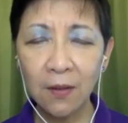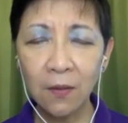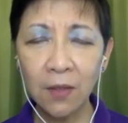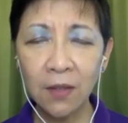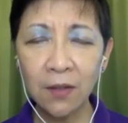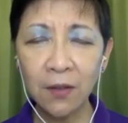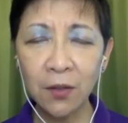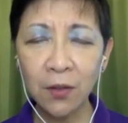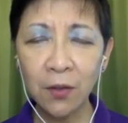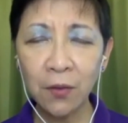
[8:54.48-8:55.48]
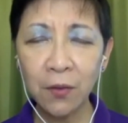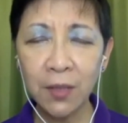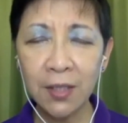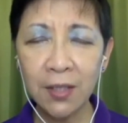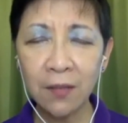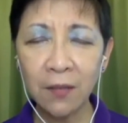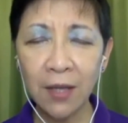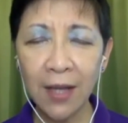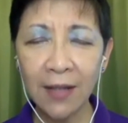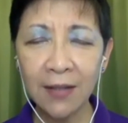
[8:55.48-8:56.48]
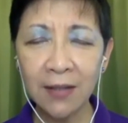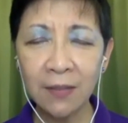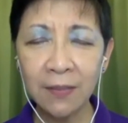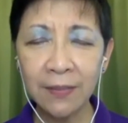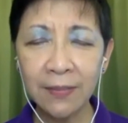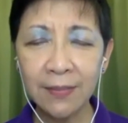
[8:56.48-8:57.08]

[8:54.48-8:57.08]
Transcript: Wiggle your toes and relax them.